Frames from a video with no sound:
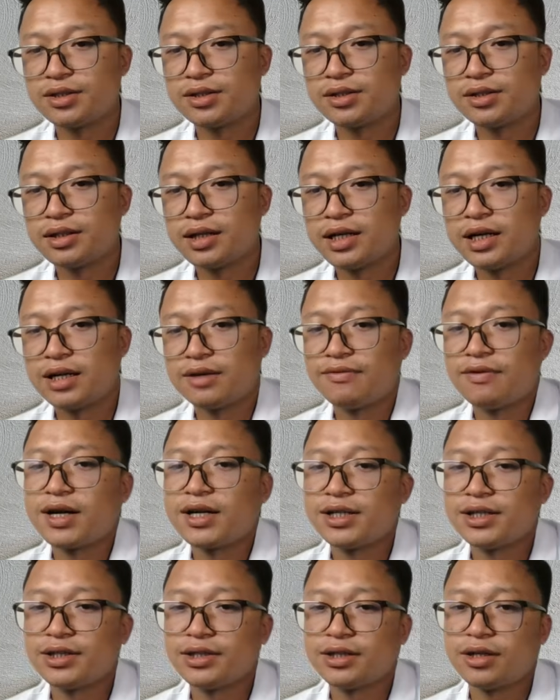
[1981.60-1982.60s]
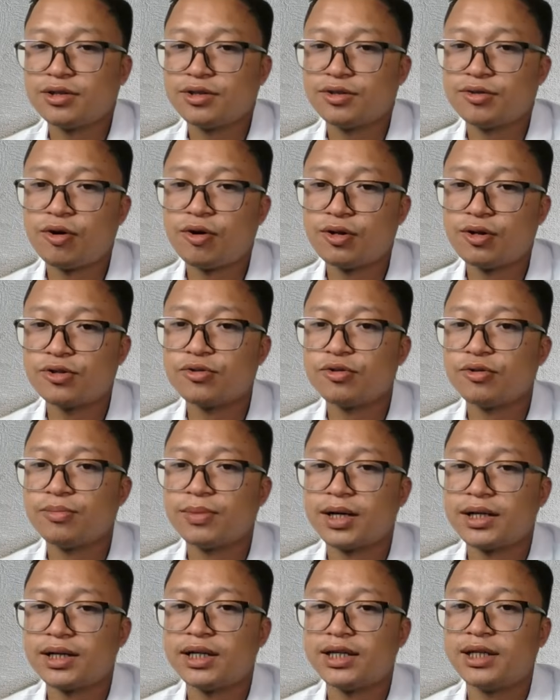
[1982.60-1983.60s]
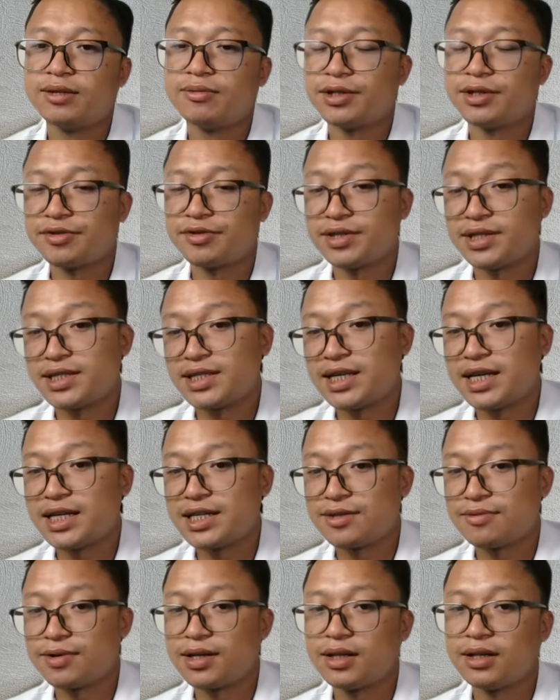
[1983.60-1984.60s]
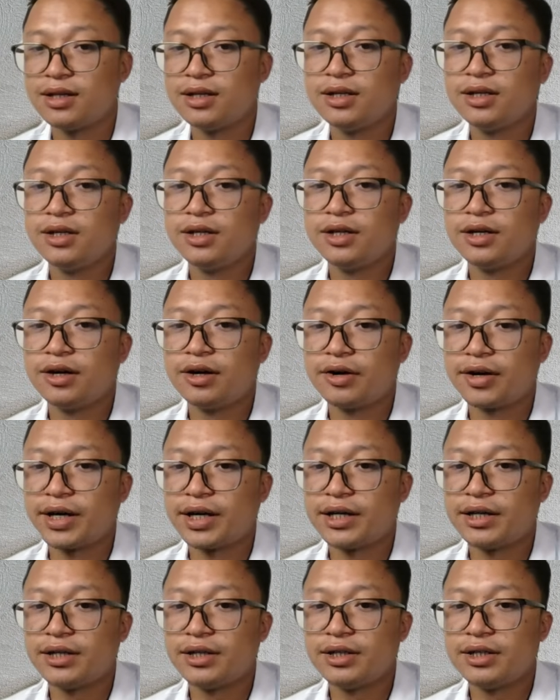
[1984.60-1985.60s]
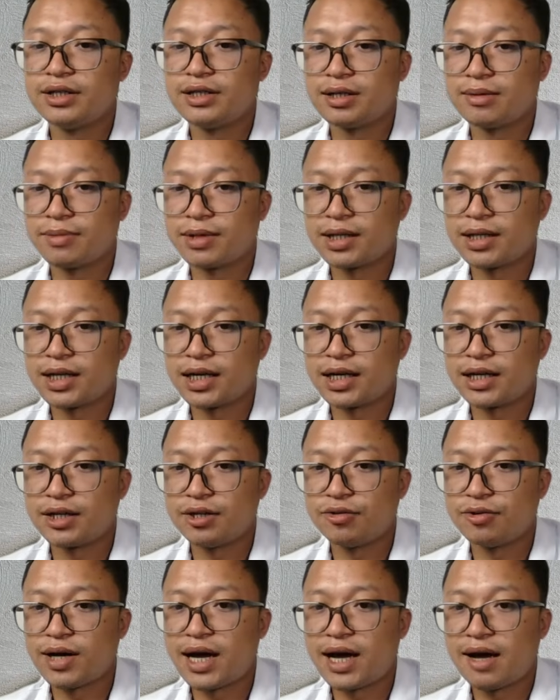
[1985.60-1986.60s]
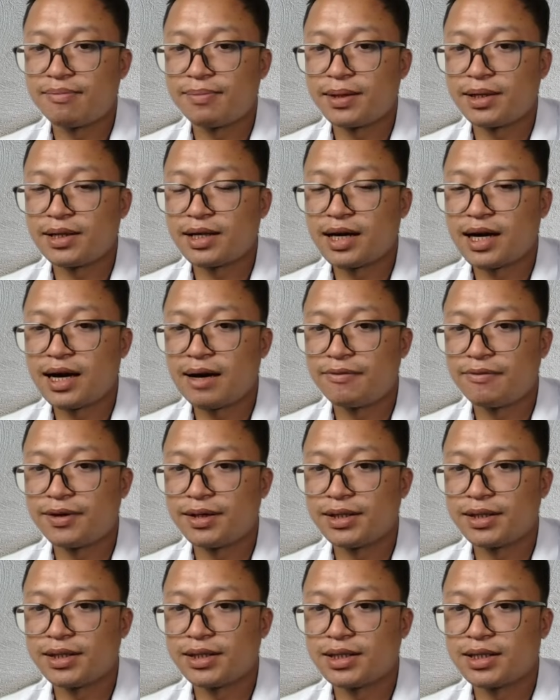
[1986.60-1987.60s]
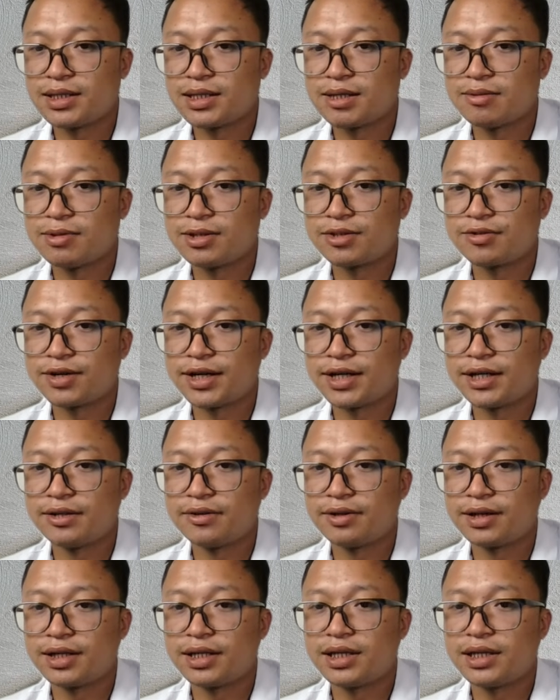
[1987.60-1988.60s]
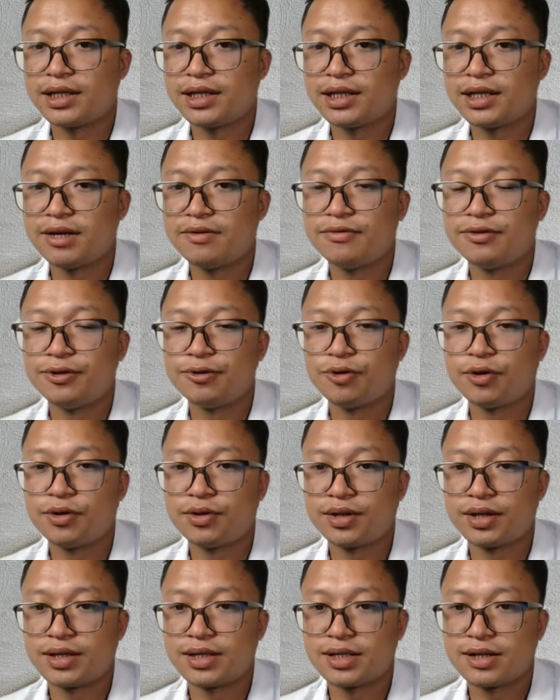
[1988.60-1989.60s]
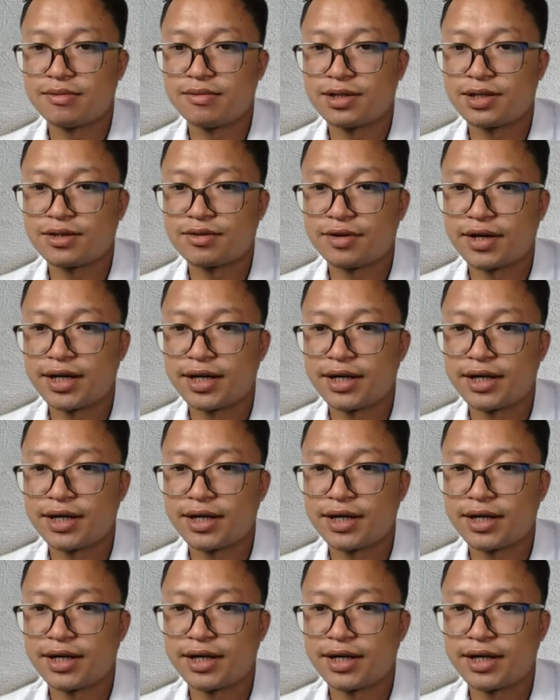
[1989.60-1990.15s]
advantage also, but a little bit risky as well. All right, something like you happened in this levels, right? Okay, it gave you on this levels, right?